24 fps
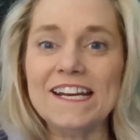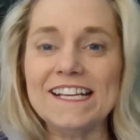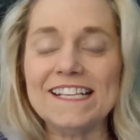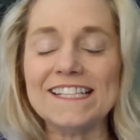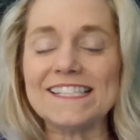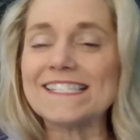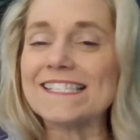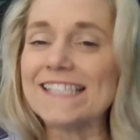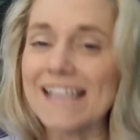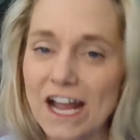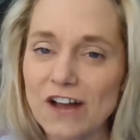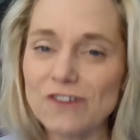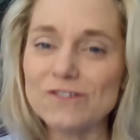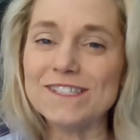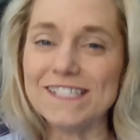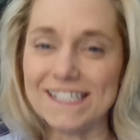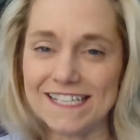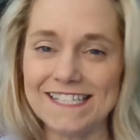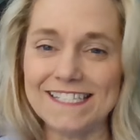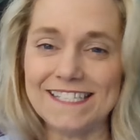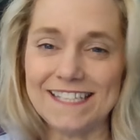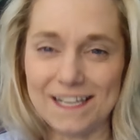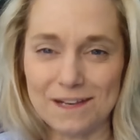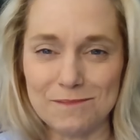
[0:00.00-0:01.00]
It sounds
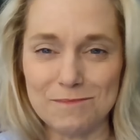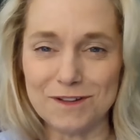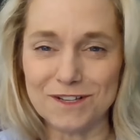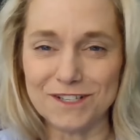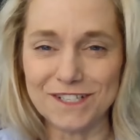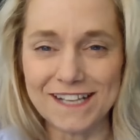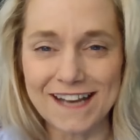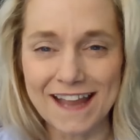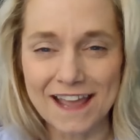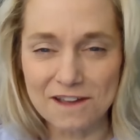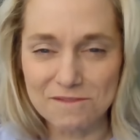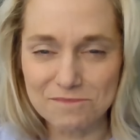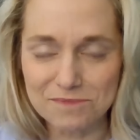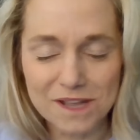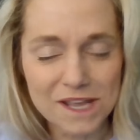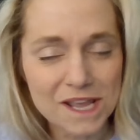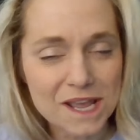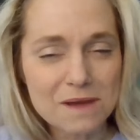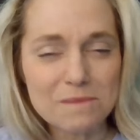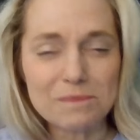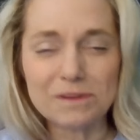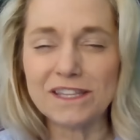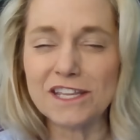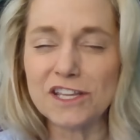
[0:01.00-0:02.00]
easy to build an app,
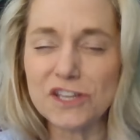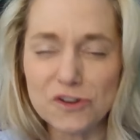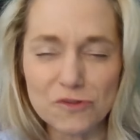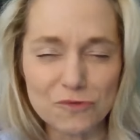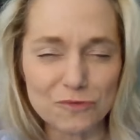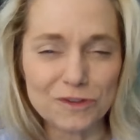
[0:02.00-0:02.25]
but then you